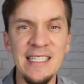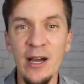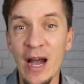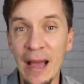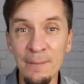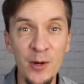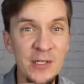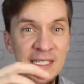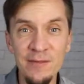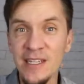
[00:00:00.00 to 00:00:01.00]
Now, I'm
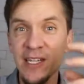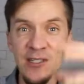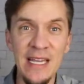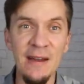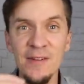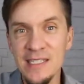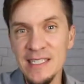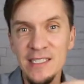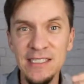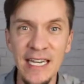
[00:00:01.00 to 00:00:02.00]
posting videos every
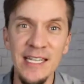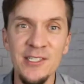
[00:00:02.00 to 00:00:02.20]
single day,